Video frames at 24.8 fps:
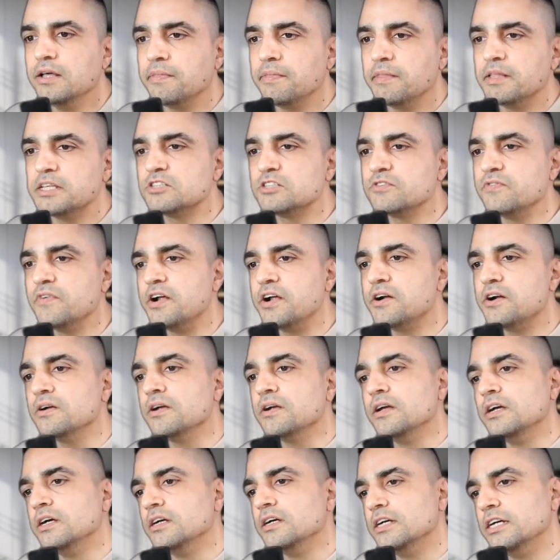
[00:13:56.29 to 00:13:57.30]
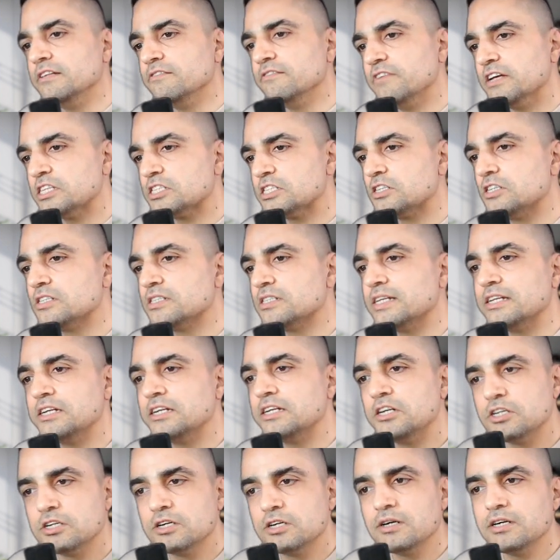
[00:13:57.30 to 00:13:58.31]
This is where investors
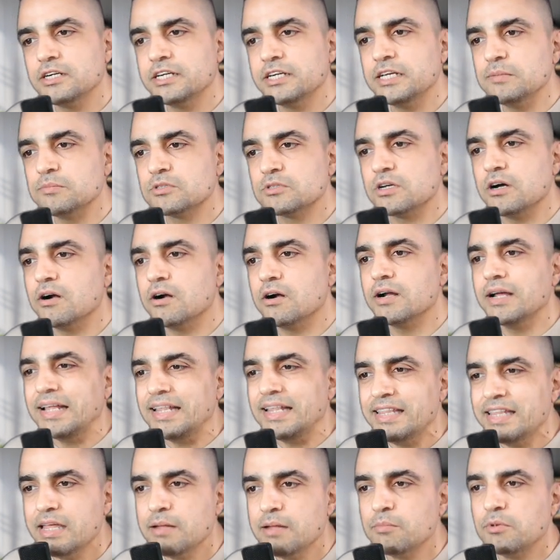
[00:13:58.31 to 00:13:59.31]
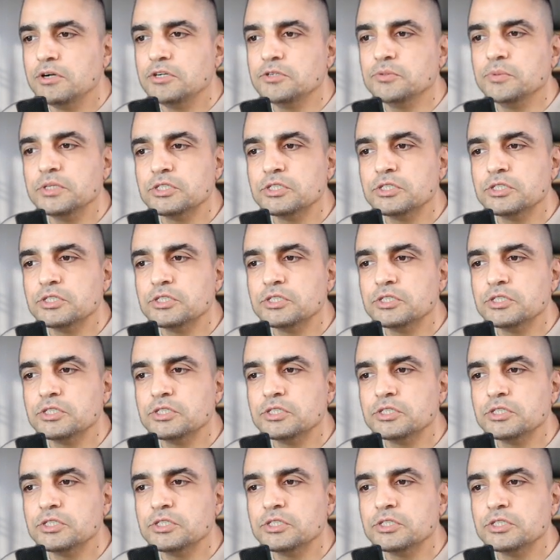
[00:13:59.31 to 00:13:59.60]
and internal teams are enabled